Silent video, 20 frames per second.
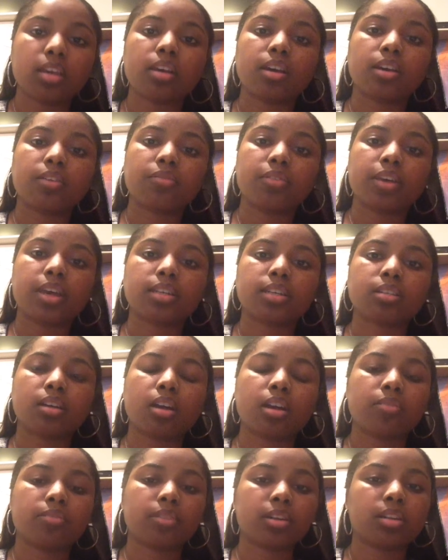affects
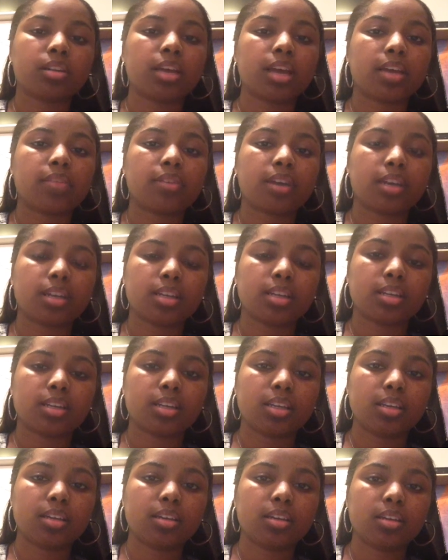our real life identity,
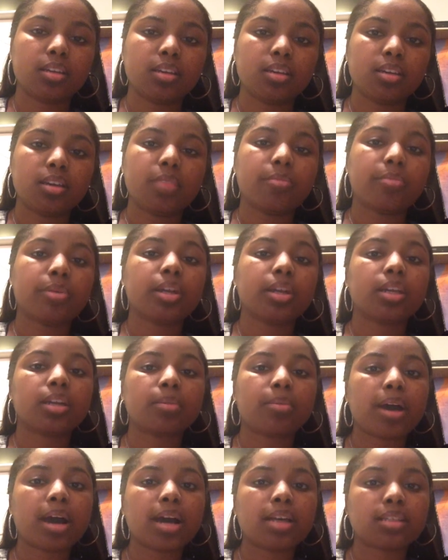but in a
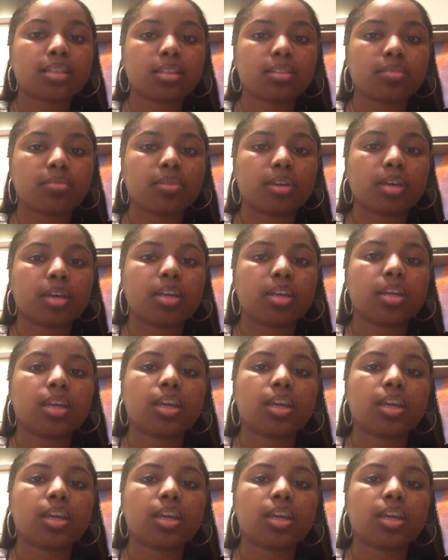positive way.